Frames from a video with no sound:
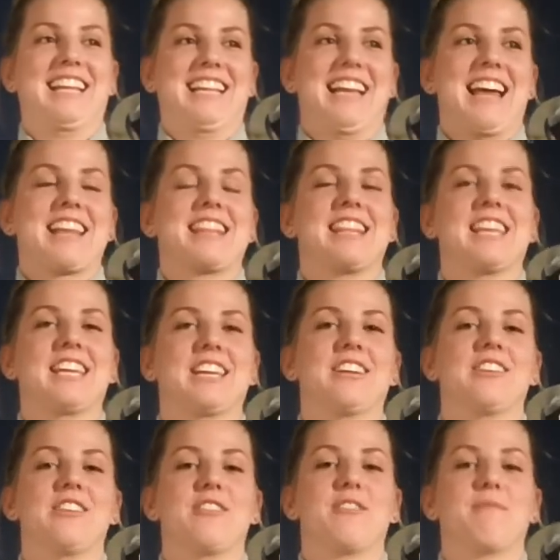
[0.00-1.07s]
I think
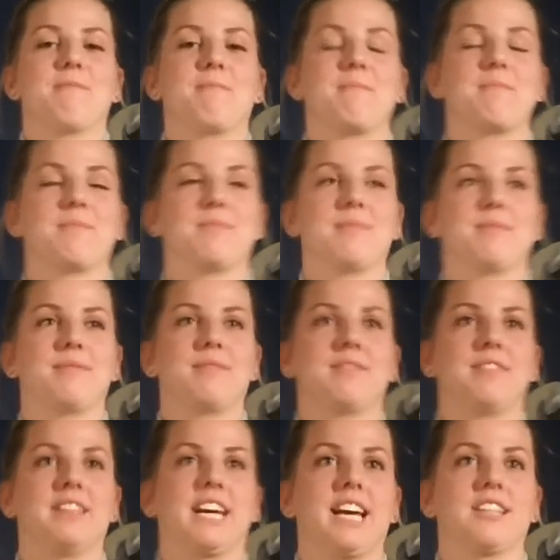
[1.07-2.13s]

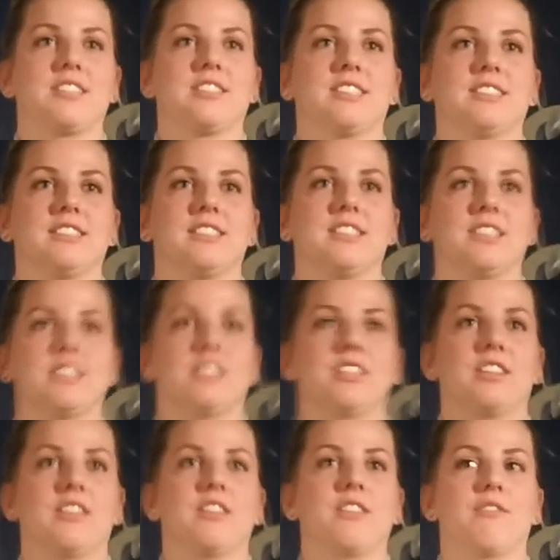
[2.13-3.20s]
that
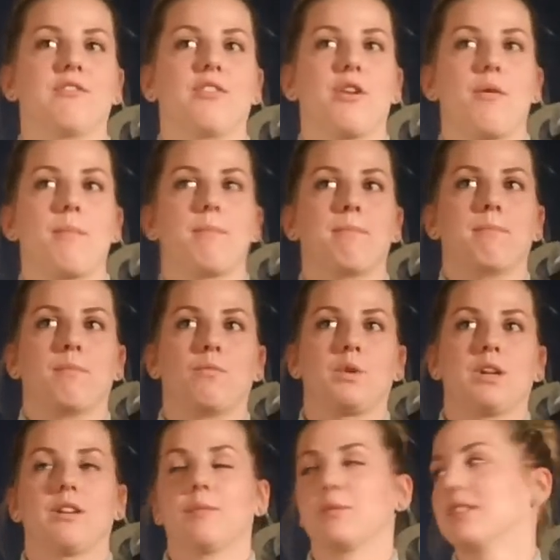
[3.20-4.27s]
transition from,
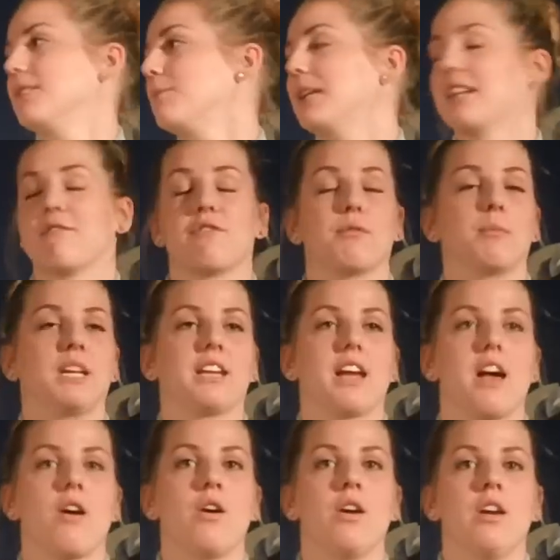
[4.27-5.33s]
well, I'm speaking for me
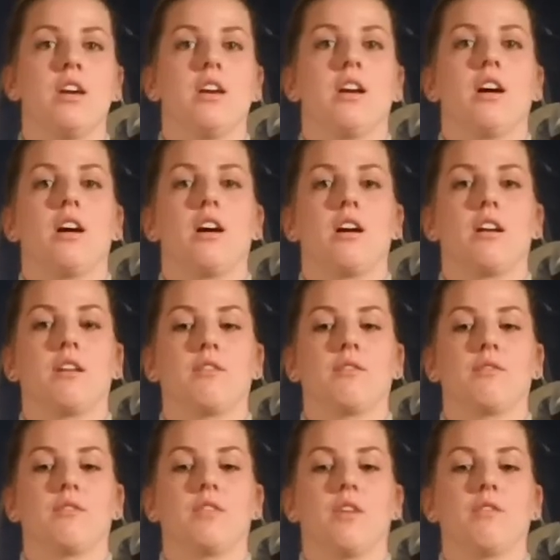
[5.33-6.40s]
now,
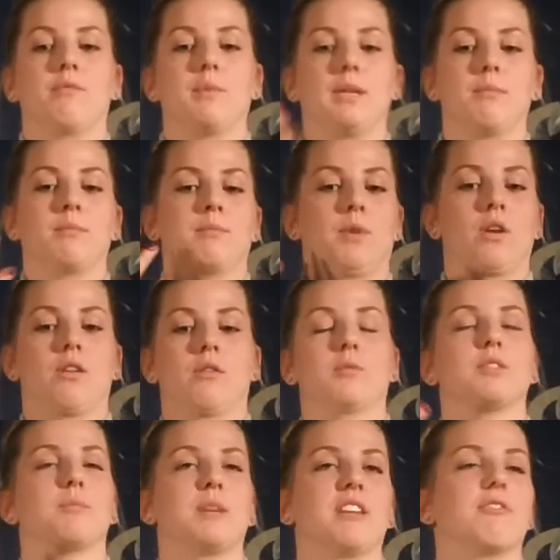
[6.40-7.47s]
of me
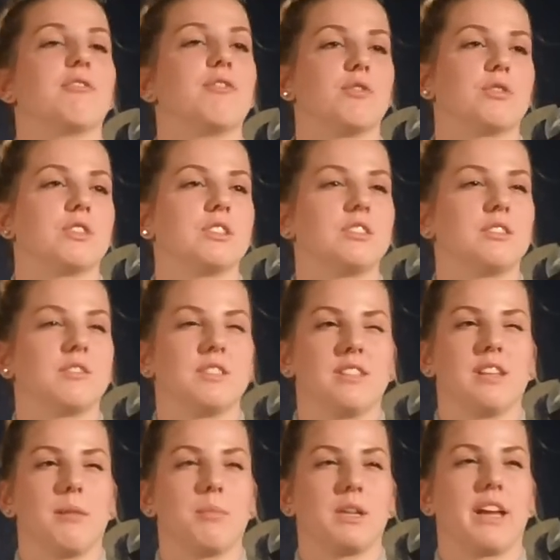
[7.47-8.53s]
almost being forced of
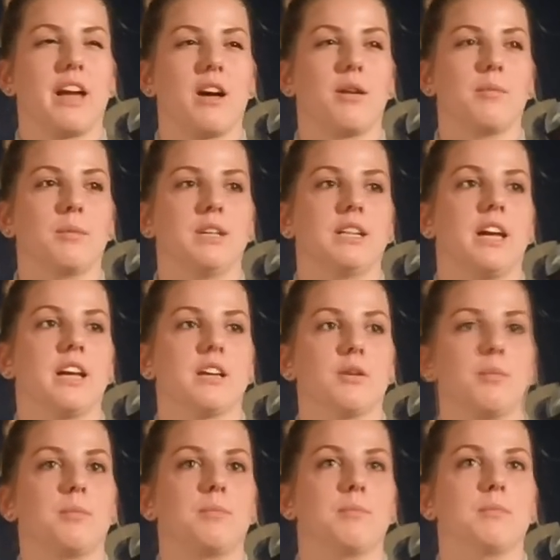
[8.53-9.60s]
stepping out, it helped